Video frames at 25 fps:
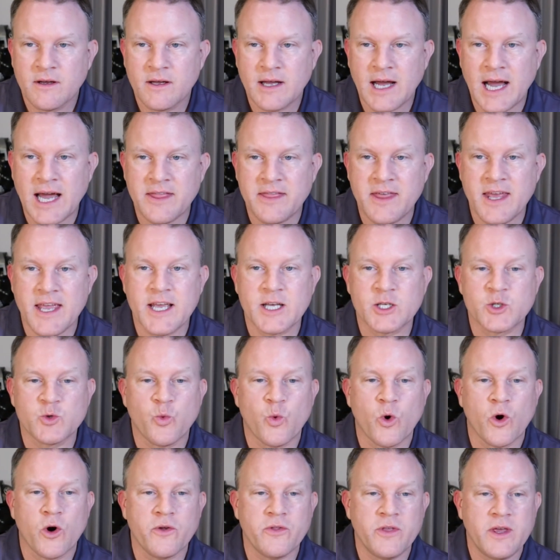I think, is
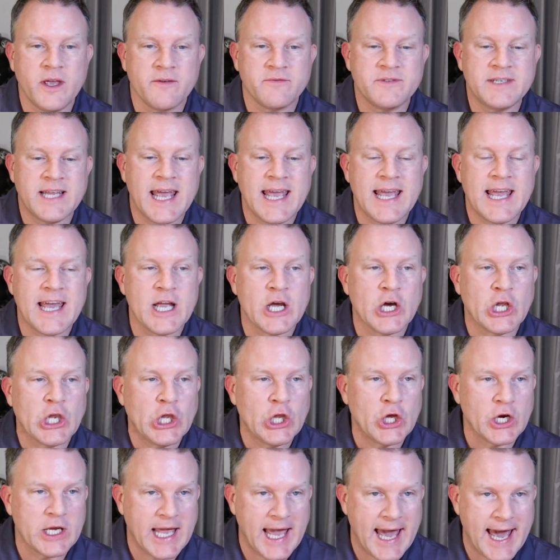worthy of taking a
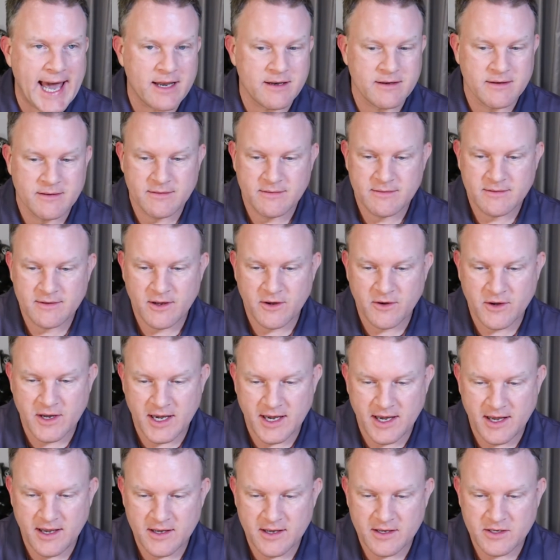look at,
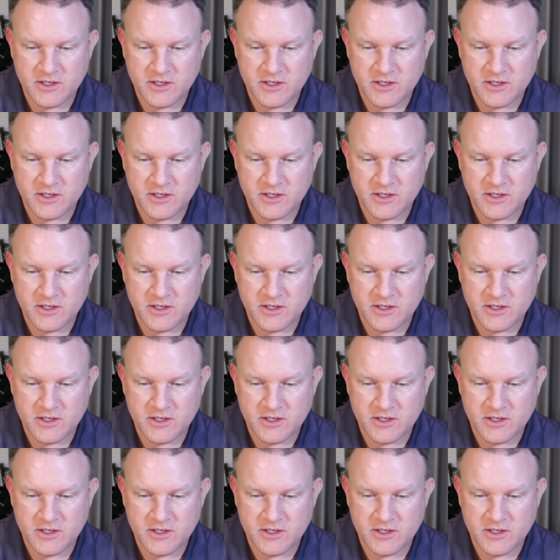okay?